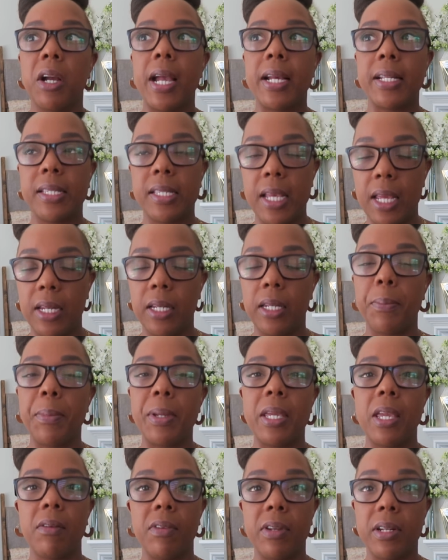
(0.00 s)
I said, let
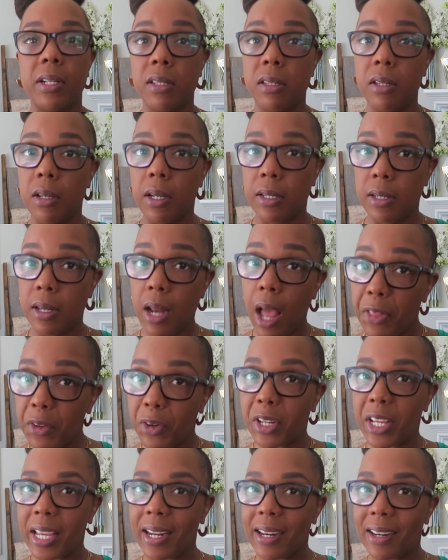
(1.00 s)
me give it
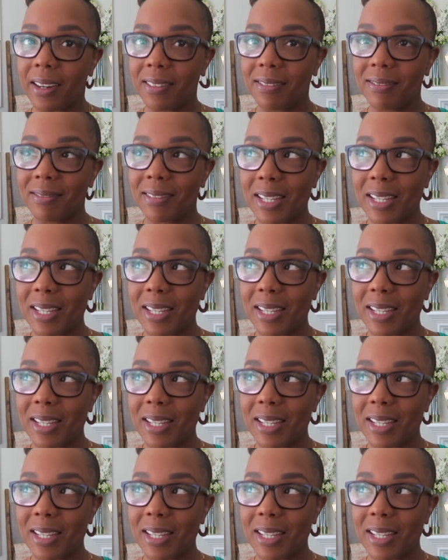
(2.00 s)
another year,